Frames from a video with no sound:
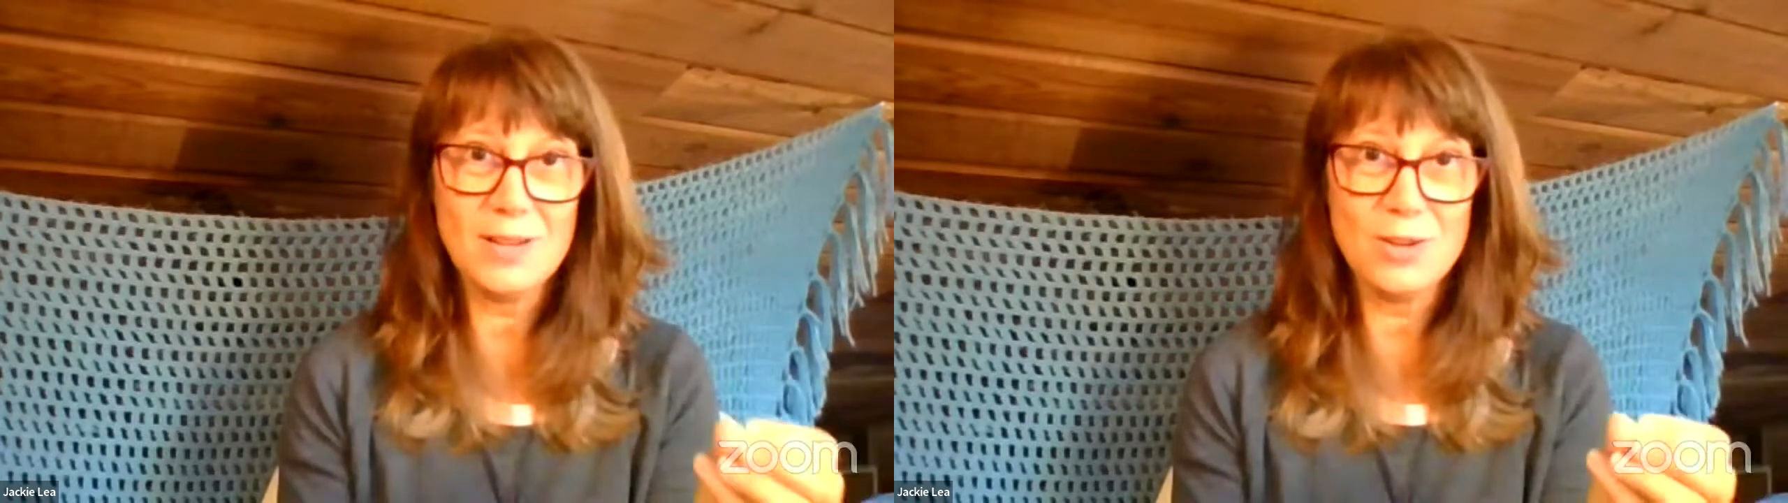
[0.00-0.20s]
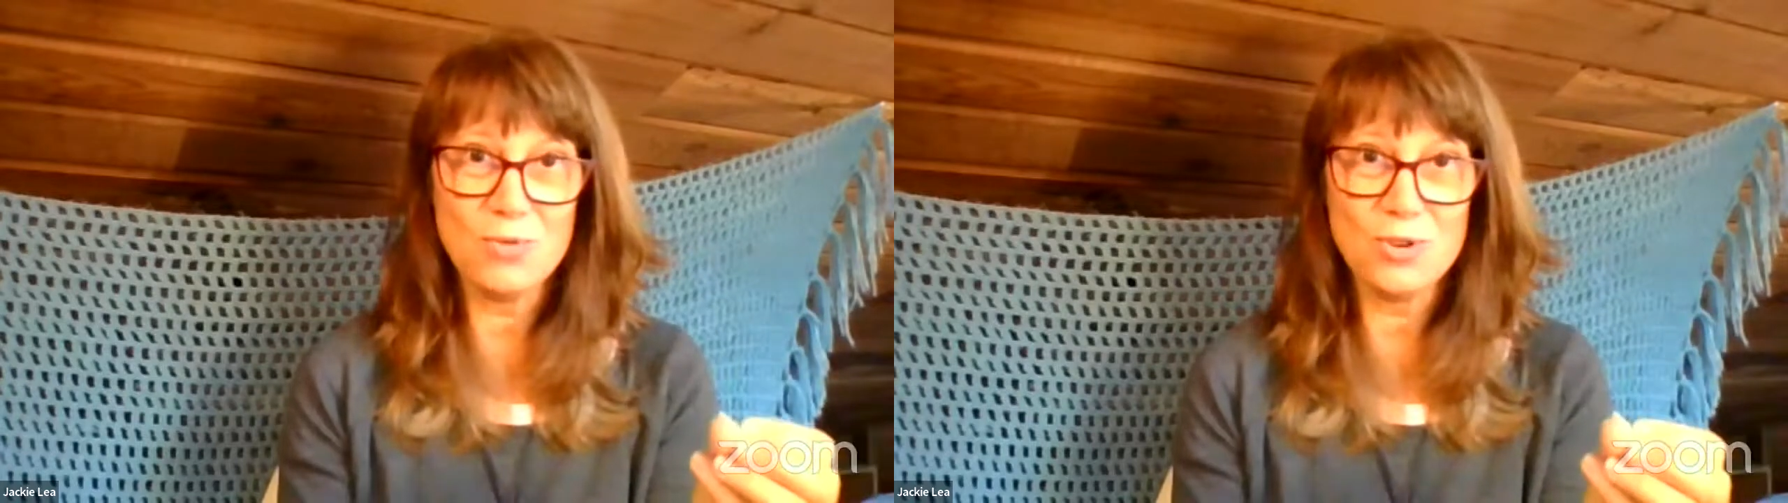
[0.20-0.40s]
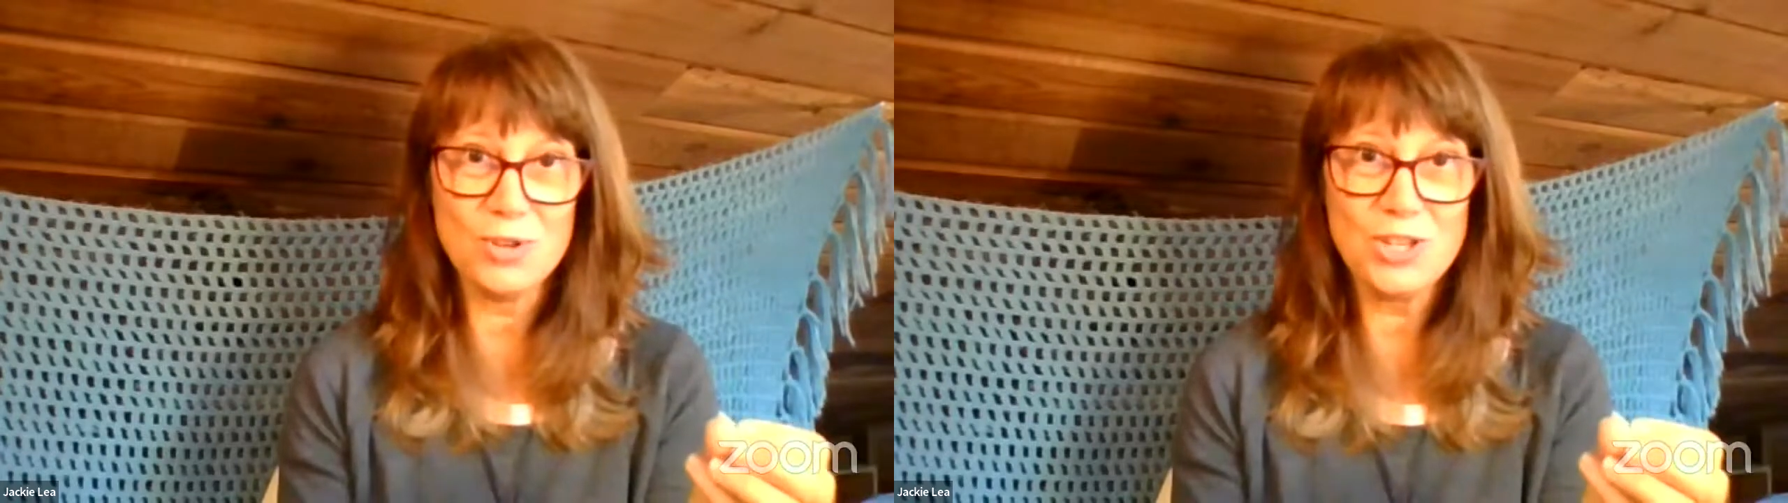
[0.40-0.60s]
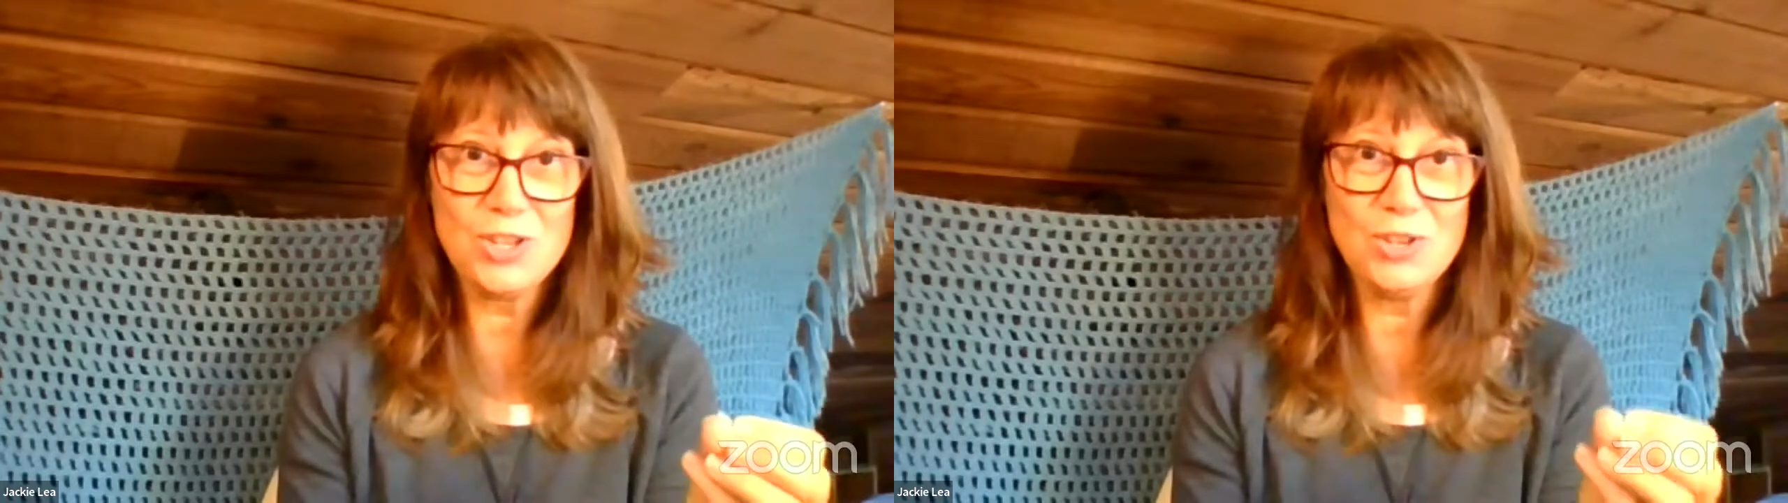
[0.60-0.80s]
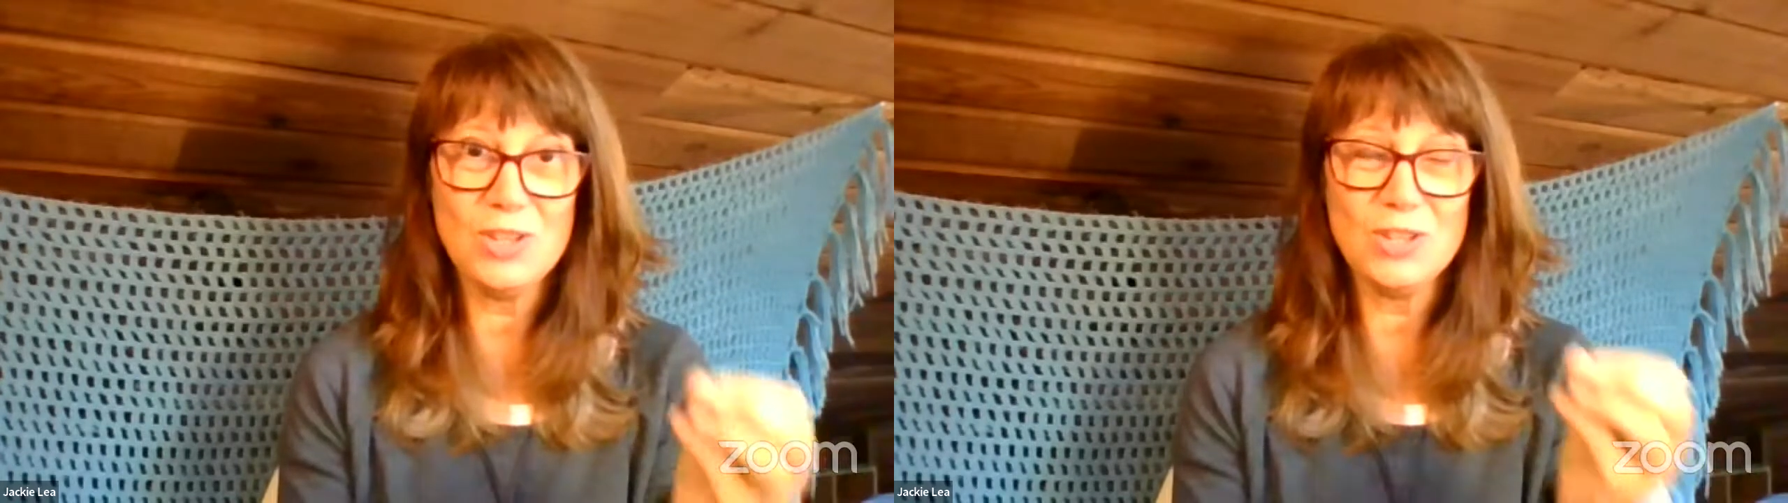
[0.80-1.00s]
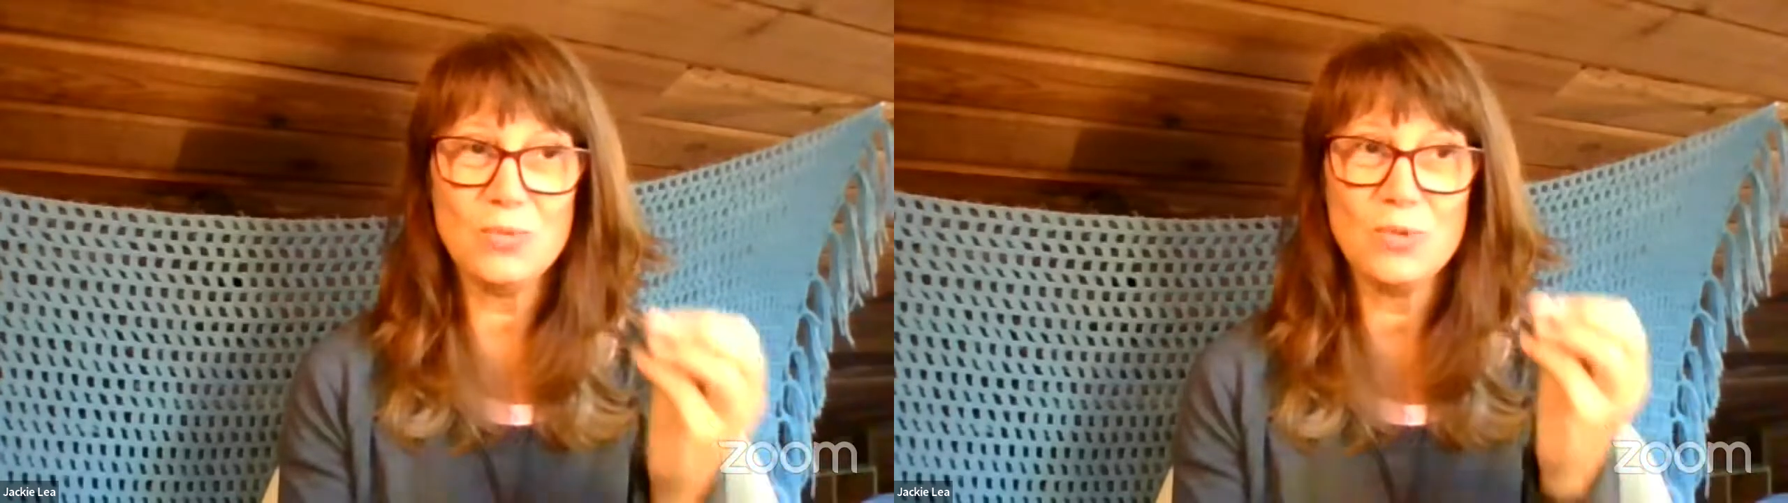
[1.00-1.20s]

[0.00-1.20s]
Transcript: In order to do this,